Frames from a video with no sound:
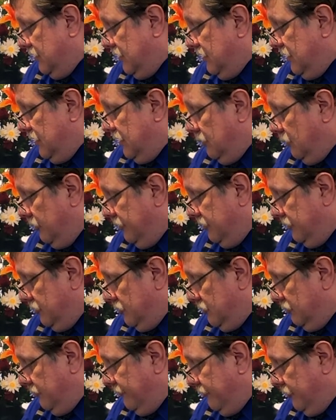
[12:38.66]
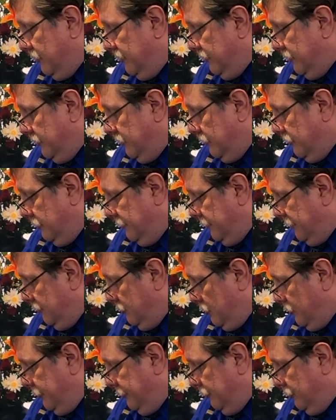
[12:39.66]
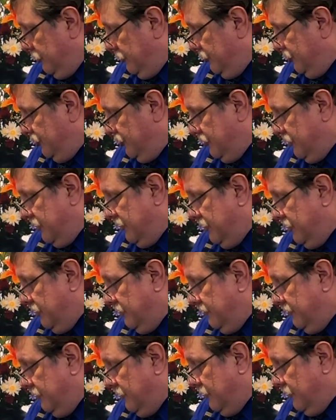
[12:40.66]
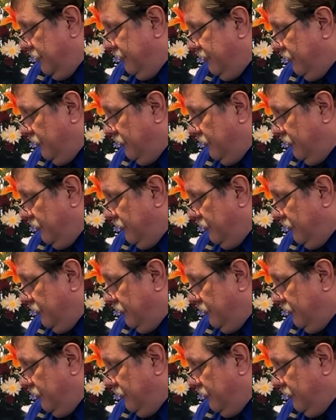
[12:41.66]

It wasn't long before little girls and boys were enjoying their very